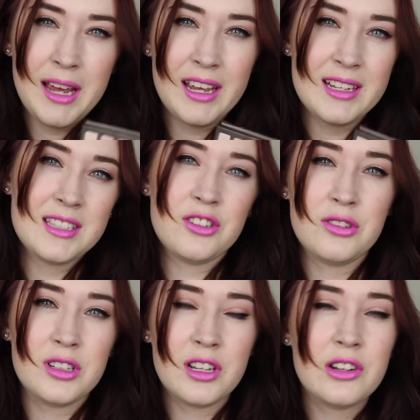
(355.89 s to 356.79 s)
I guess
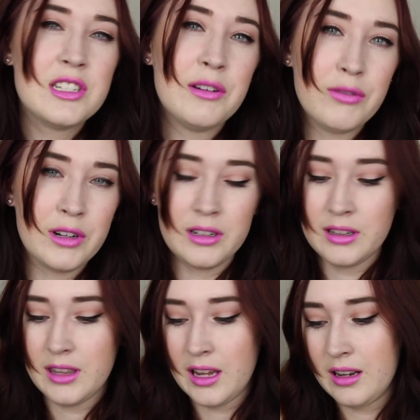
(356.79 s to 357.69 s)
they're different
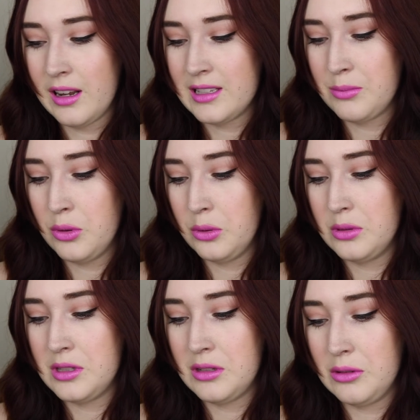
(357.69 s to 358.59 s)
than as
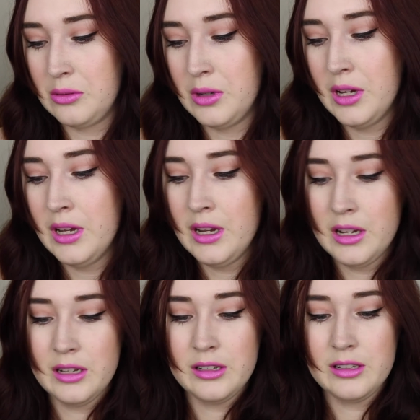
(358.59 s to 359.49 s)
opposed to
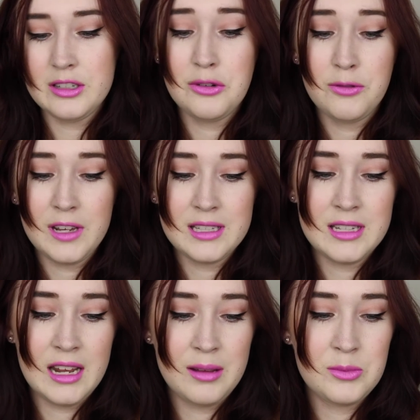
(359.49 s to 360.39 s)
Too Faced
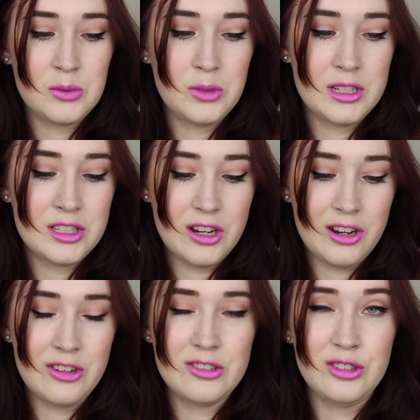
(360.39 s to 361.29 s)
names, which are
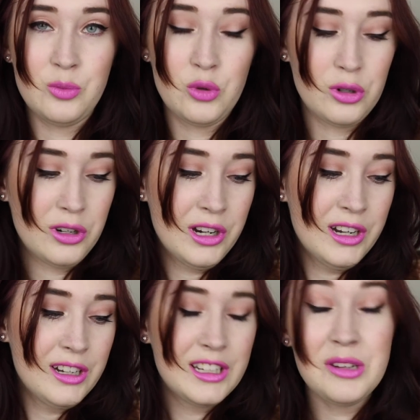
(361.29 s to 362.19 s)
usually more
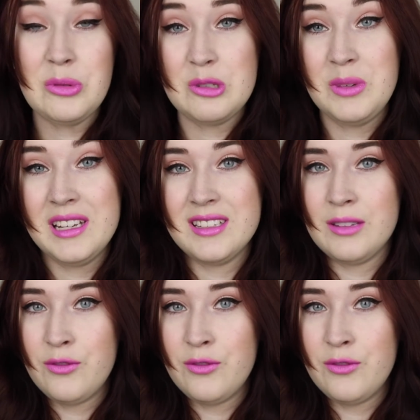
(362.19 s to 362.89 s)
cute because it